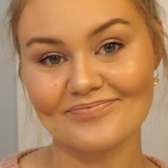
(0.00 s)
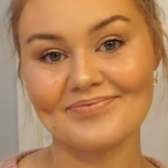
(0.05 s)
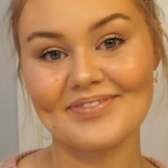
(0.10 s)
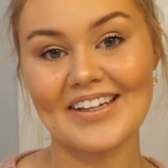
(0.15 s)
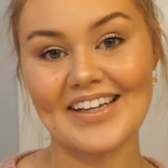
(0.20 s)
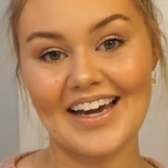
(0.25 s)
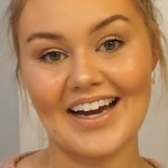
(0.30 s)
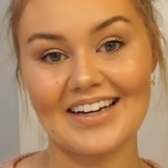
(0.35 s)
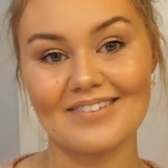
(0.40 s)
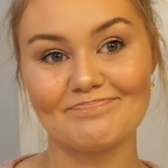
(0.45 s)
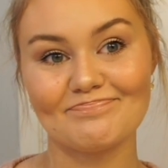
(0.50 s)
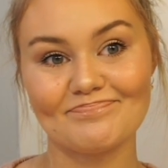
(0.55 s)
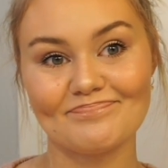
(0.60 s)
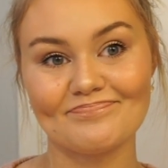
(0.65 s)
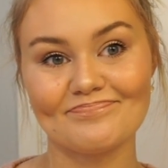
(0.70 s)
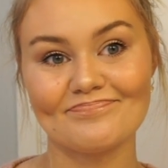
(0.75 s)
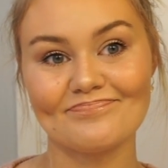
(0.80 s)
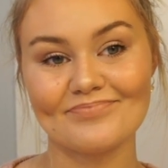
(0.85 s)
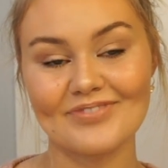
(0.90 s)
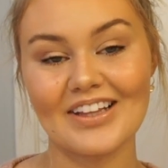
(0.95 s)
yeah,
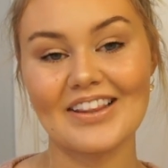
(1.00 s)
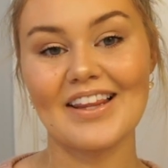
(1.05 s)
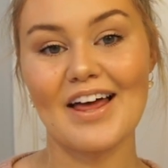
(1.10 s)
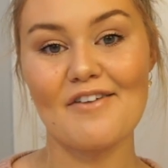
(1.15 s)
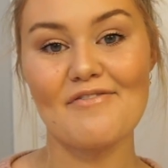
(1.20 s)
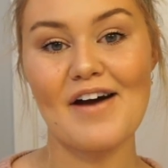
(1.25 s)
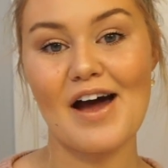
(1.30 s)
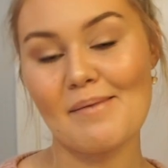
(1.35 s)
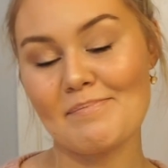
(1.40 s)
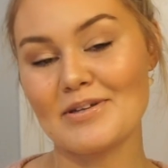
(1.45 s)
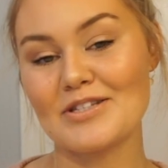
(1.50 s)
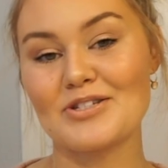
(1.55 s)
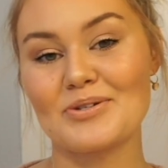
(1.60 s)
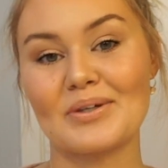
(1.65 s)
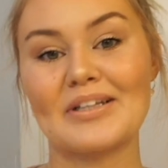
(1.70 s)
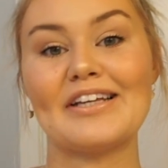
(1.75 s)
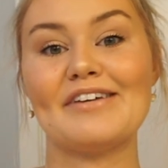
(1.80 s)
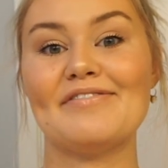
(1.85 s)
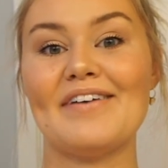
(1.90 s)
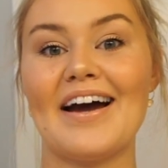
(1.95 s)
life happens
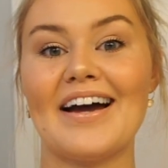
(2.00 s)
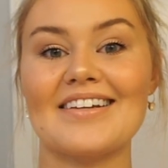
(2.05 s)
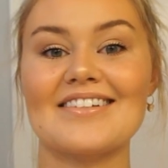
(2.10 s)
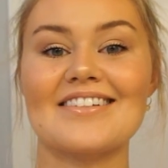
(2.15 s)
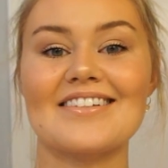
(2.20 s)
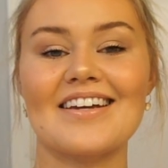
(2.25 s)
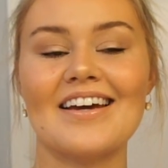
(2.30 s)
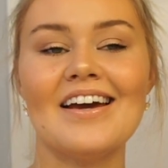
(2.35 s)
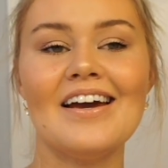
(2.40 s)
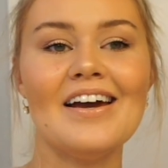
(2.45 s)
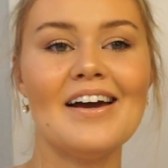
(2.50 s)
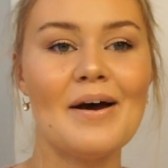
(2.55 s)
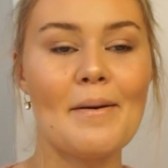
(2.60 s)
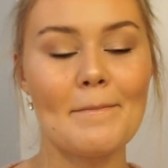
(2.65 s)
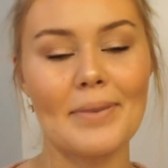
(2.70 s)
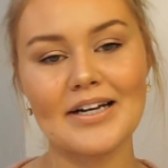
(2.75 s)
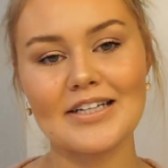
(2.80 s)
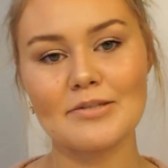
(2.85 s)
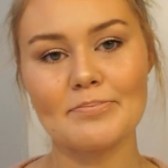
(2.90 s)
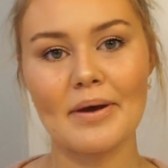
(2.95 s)
really fast.
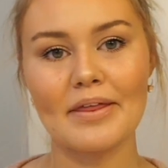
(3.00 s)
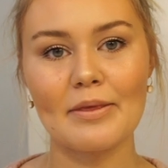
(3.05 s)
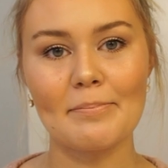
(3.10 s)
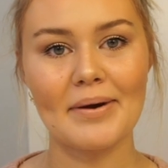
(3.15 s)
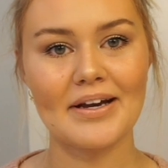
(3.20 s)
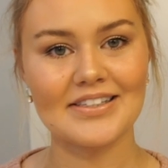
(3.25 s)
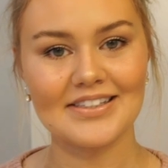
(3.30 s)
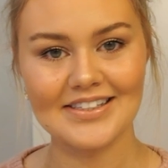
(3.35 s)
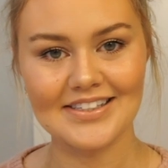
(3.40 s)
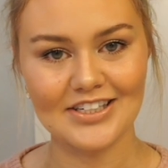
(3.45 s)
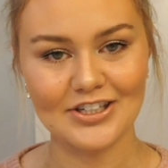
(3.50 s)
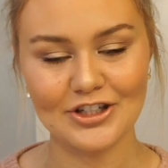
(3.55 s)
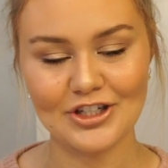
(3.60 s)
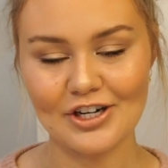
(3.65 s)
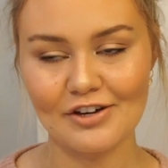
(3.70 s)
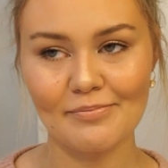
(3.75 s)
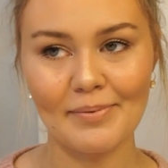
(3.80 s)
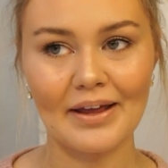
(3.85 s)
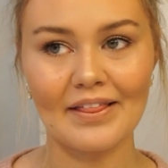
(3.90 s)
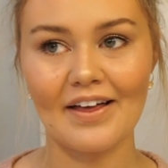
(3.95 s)
But it's been the best decision
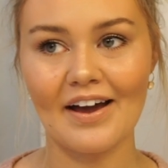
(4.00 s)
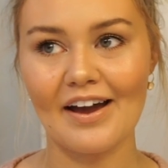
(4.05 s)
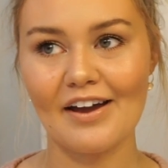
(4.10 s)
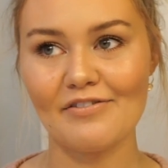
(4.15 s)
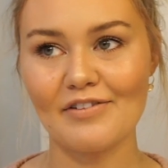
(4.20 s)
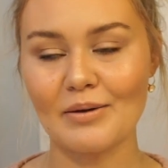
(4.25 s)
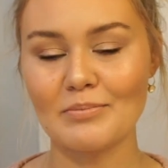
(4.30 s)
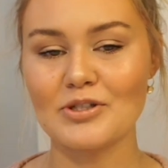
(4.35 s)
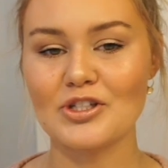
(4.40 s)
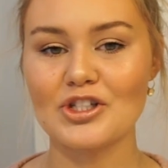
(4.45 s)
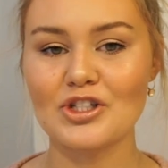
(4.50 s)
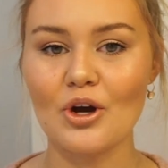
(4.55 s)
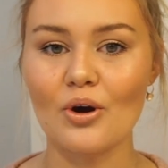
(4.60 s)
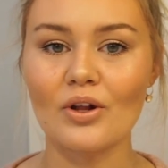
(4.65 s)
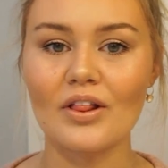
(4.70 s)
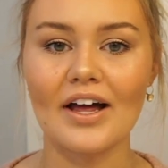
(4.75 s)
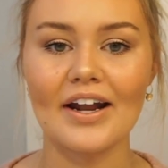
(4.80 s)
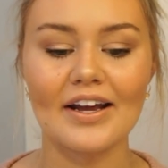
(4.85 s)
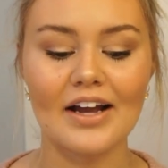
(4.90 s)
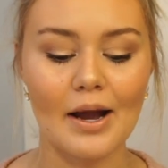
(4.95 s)
of my life. I'm so
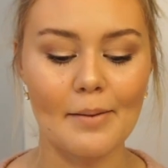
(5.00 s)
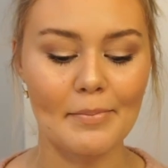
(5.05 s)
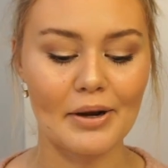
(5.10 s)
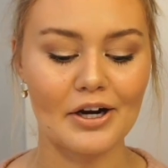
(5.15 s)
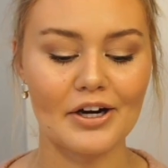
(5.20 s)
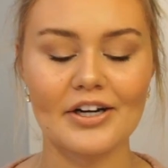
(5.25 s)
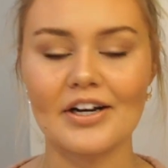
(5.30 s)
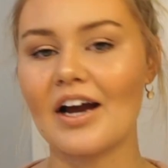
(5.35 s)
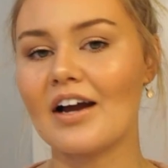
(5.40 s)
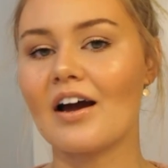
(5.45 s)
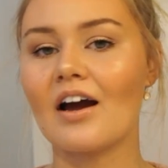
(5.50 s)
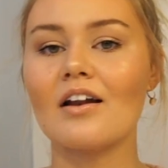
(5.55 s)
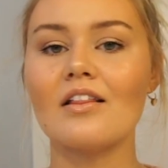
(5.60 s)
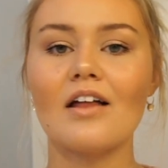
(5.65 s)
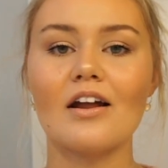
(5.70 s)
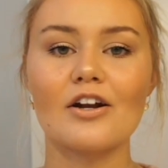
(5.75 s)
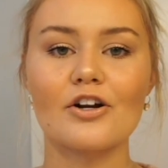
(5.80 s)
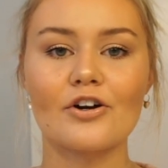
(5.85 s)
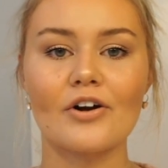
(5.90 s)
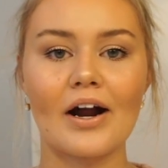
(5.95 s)
glad I got married. I got a
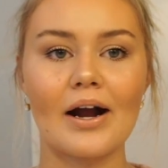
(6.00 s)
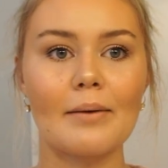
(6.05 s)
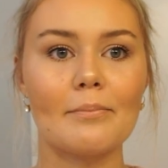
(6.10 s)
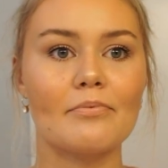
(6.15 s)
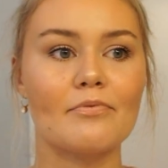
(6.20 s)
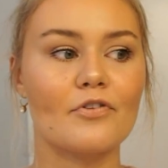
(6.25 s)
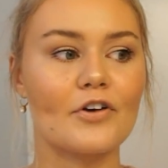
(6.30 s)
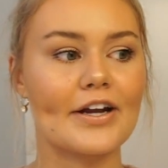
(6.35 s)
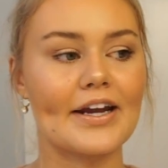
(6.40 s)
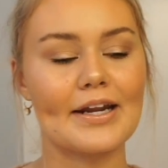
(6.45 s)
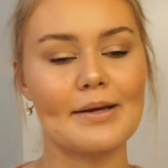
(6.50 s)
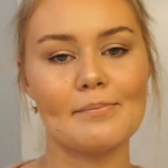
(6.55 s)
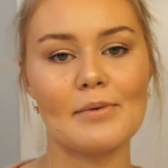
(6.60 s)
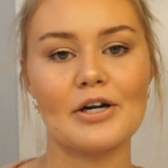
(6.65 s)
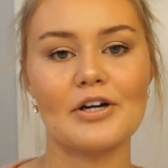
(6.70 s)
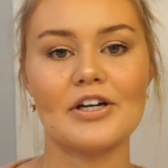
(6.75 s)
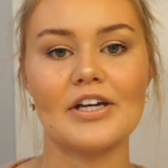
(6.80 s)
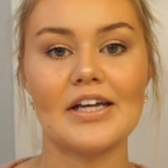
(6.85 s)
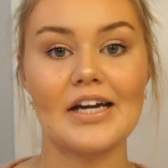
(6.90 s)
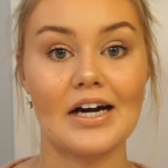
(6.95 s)
lot of crap for getting
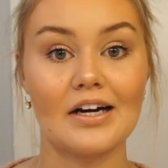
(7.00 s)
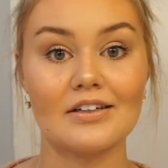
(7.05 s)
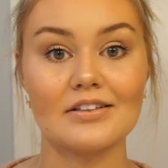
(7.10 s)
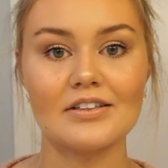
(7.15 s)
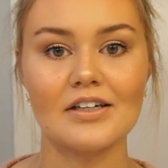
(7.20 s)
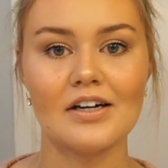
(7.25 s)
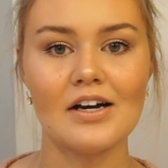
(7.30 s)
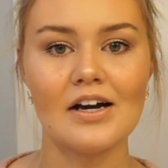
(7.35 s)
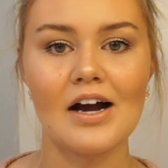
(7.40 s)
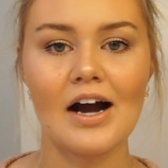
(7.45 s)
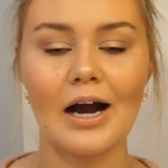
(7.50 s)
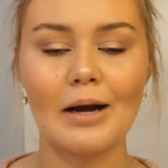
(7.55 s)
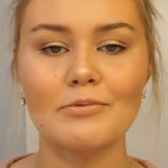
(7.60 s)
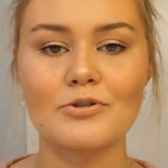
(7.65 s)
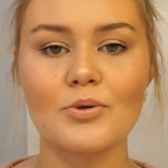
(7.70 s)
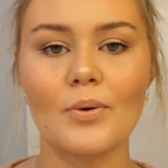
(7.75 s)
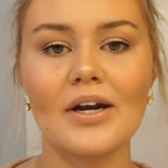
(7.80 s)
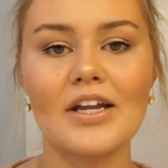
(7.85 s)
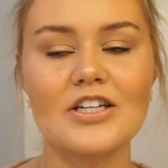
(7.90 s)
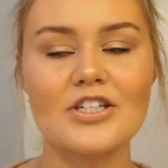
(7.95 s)
married young. I'm
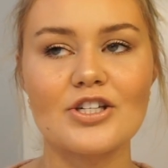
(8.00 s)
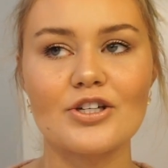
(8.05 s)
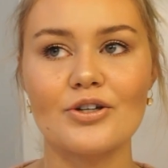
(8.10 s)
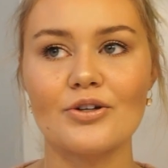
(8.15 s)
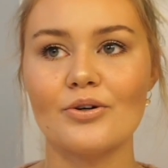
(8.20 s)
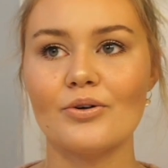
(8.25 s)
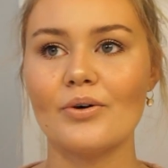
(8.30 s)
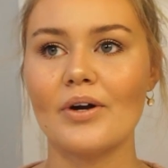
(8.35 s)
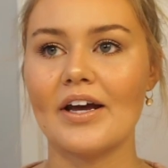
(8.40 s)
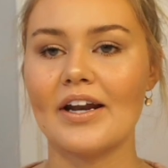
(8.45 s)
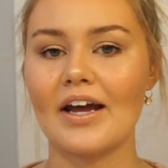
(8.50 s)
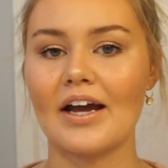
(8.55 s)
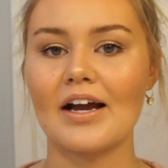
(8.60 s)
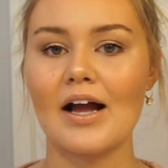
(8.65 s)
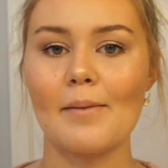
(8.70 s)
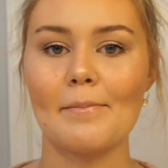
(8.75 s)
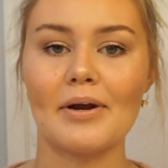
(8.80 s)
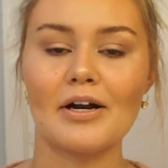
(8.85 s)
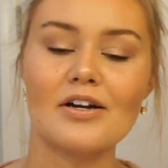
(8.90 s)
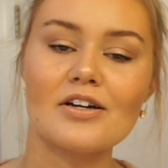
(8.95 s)
22 and I
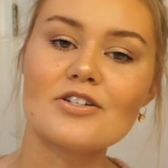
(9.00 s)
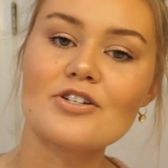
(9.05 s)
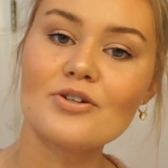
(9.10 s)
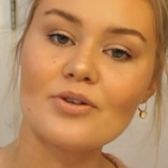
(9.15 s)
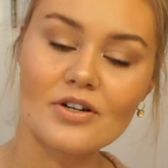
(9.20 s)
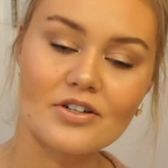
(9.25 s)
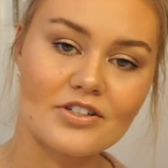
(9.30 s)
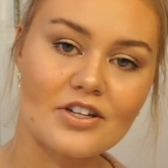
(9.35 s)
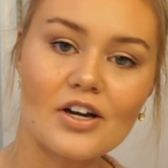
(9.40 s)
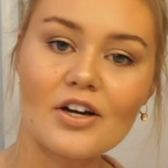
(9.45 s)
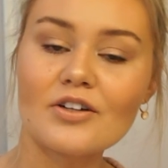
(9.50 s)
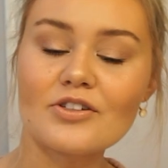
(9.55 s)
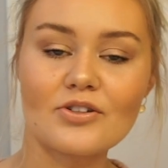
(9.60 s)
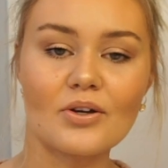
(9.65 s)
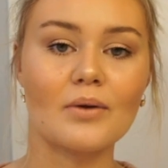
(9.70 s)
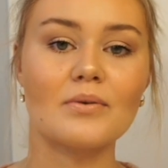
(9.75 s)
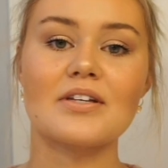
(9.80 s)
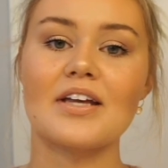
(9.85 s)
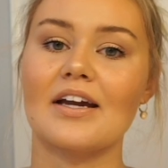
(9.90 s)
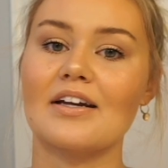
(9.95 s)
got married 2 years ago, so
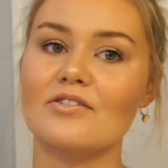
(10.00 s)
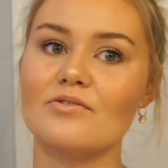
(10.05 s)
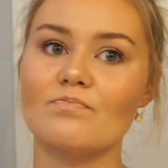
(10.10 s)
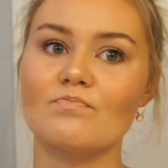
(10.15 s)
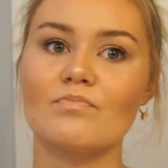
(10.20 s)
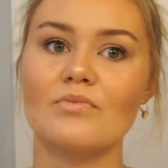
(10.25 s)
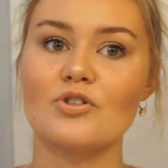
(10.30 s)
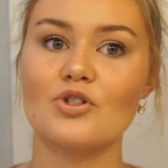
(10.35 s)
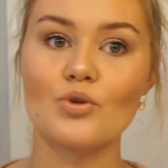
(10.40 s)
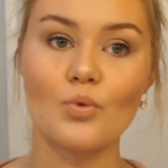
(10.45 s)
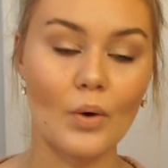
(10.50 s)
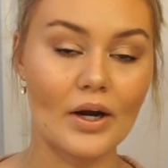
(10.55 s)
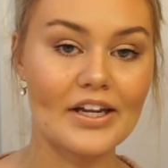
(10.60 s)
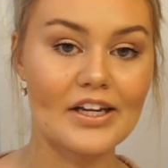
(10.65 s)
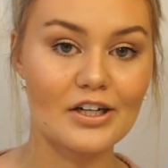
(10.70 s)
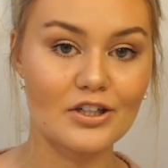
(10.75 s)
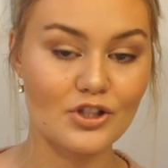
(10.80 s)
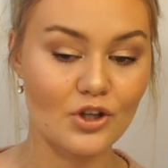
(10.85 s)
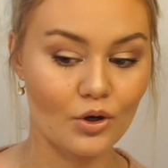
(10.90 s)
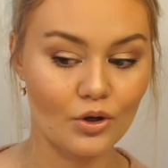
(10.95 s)
I was like 20
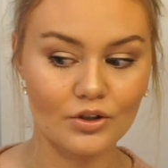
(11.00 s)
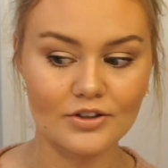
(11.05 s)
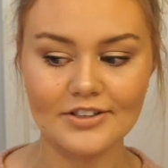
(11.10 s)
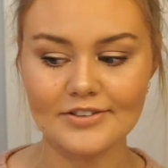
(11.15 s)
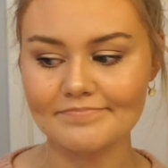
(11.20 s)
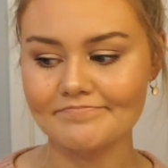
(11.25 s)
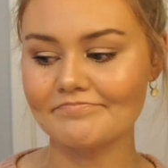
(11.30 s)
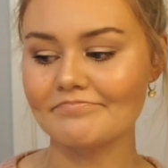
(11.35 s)
years old.